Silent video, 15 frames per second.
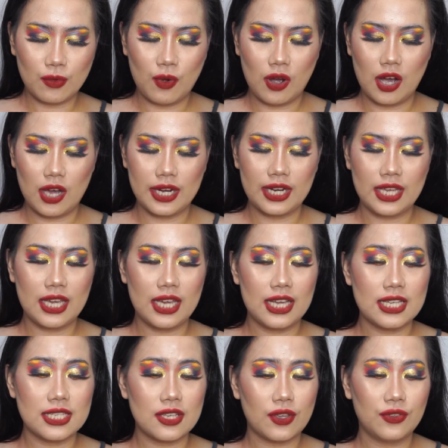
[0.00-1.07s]
one
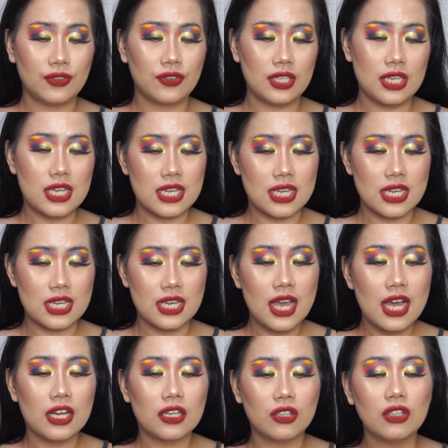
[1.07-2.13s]
is the
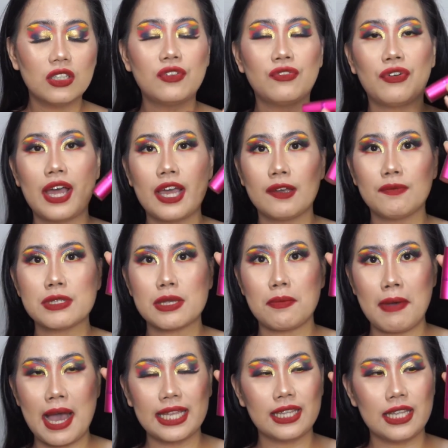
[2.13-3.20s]
Good Vibes
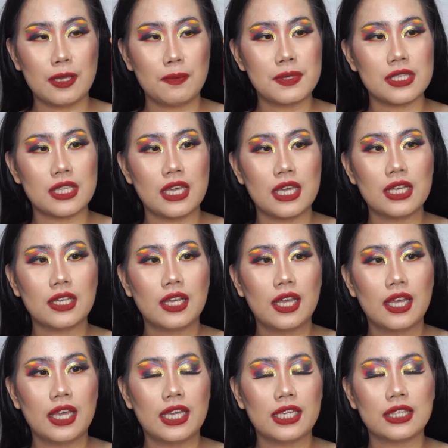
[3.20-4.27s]
Matte Lipstick.
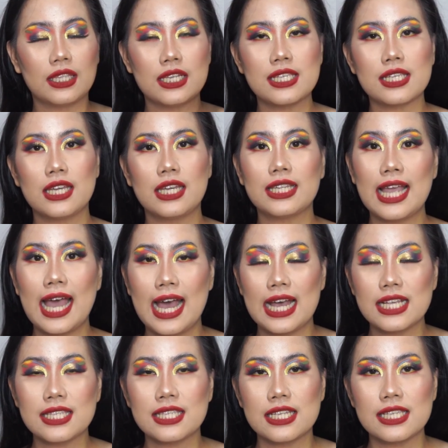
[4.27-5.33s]
It
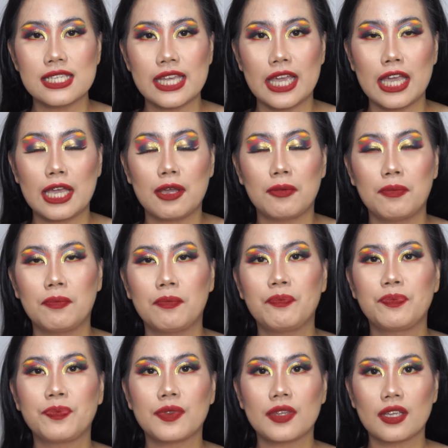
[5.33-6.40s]
has the same
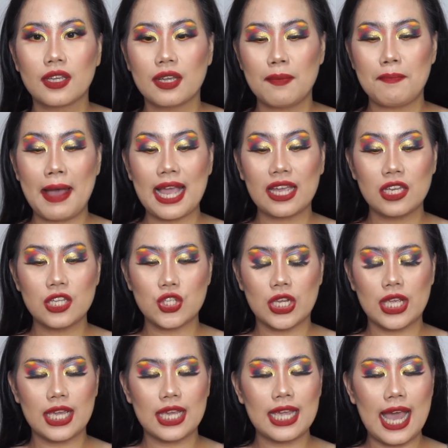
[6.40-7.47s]

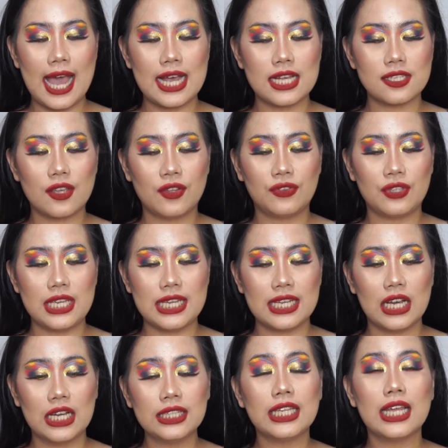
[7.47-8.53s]
packaging as the
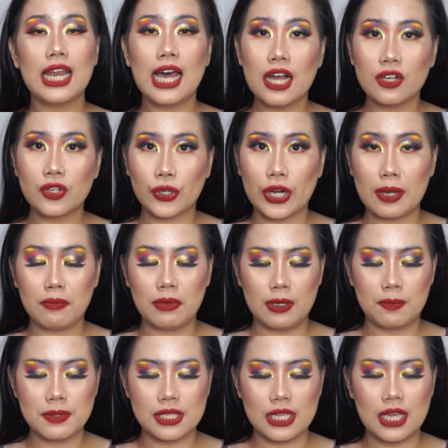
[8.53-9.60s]
Ganda Lang Creme
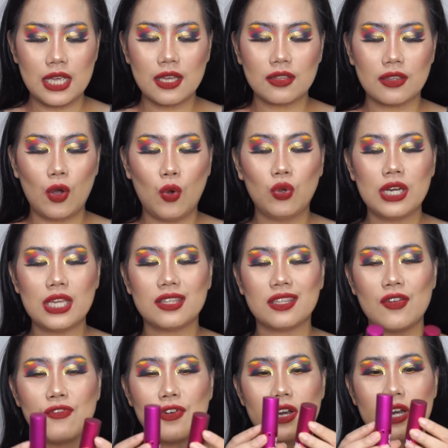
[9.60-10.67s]
Lipstick. The only
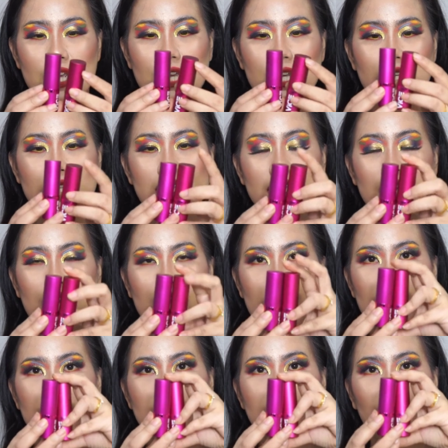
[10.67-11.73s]
difference
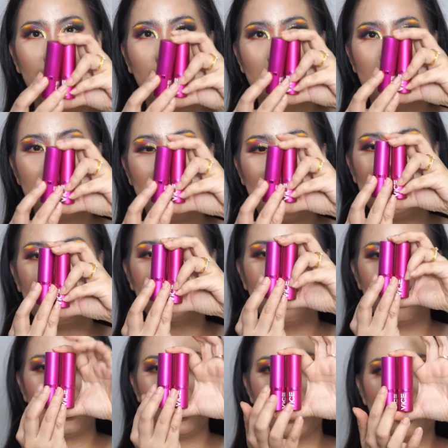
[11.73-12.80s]
is the band
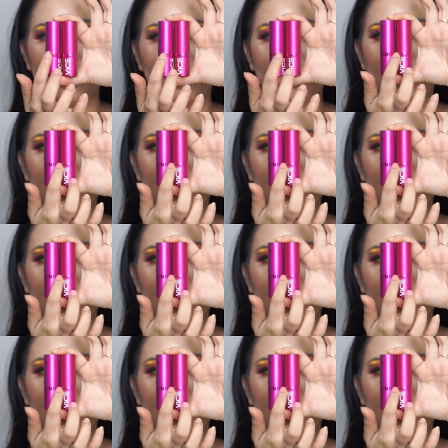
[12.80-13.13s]
here.